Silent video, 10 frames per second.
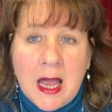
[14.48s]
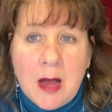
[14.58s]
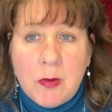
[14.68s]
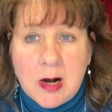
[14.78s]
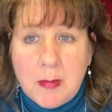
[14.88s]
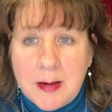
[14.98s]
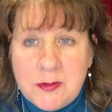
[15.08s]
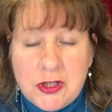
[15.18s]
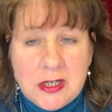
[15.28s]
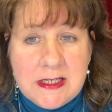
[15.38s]
And what I'm up
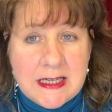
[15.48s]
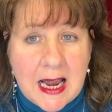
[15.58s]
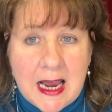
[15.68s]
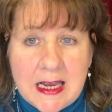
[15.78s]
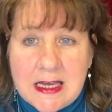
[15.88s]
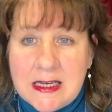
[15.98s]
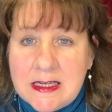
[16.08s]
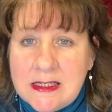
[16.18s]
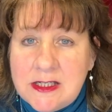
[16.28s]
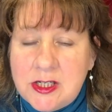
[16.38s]
to today
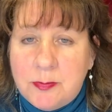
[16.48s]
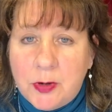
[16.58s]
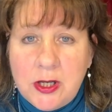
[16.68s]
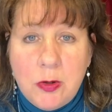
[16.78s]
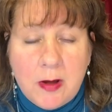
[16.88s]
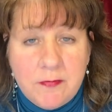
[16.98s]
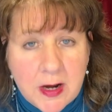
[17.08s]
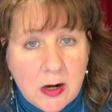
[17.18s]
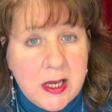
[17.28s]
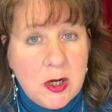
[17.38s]
is to bring you a
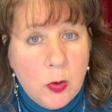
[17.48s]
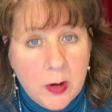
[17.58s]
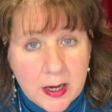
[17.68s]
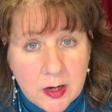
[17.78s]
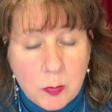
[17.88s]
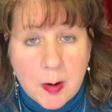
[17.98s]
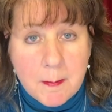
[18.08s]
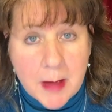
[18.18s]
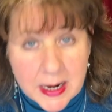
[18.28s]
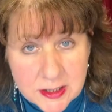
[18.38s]
very quick
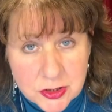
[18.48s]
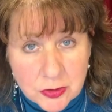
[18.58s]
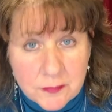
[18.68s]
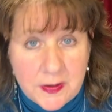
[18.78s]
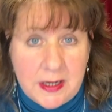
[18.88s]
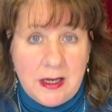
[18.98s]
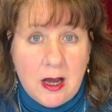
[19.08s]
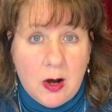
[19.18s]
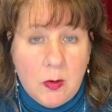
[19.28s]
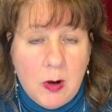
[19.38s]
reminder
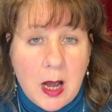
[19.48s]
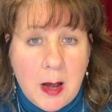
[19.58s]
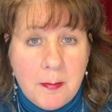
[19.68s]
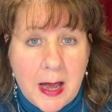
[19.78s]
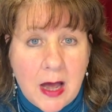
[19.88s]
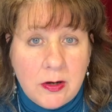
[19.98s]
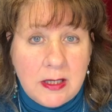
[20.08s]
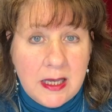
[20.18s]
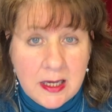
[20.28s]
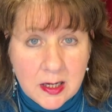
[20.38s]
video
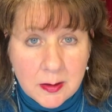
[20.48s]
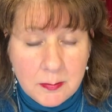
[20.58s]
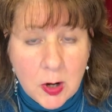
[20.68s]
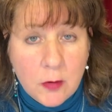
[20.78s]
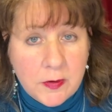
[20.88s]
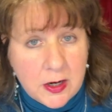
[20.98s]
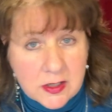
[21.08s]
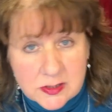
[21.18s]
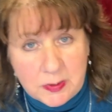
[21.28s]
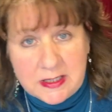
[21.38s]
about Kim over there
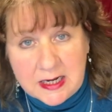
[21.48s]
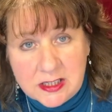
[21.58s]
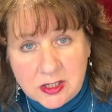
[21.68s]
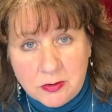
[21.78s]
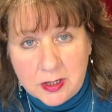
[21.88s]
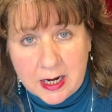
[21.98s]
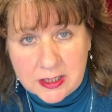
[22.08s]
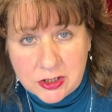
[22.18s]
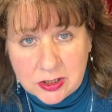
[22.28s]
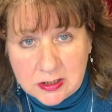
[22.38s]
at Sweet Daisy
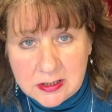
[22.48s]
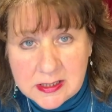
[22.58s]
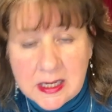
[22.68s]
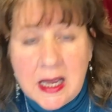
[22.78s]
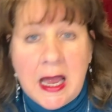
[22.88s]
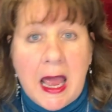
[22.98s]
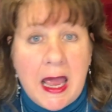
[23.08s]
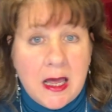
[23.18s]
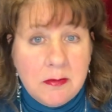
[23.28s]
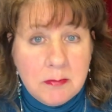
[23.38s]
Creations
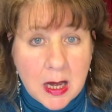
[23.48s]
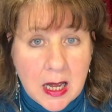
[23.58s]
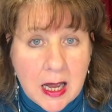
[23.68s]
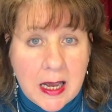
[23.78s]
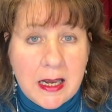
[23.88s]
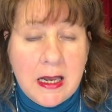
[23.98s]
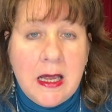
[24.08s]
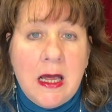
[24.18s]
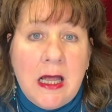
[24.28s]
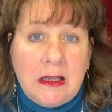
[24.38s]
and my
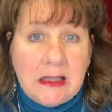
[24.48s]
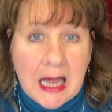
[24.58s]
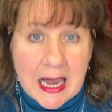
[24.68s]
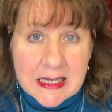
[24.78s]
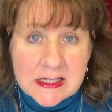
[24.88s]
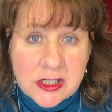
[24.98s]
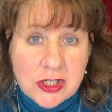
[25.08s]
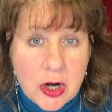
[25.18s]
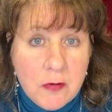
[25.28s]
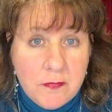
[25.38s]

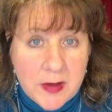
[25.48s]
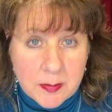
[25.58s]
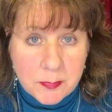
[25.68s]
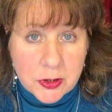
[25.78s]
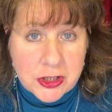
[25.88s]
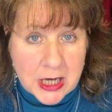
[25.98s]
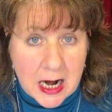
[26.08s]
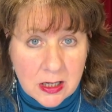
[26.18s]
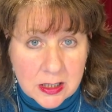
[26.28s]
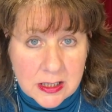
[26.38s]
last November
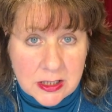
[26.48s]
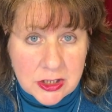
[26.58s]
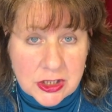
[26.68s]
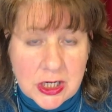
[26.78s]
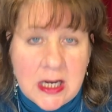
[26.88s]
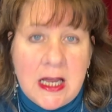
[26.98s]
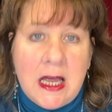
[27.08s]
challenge.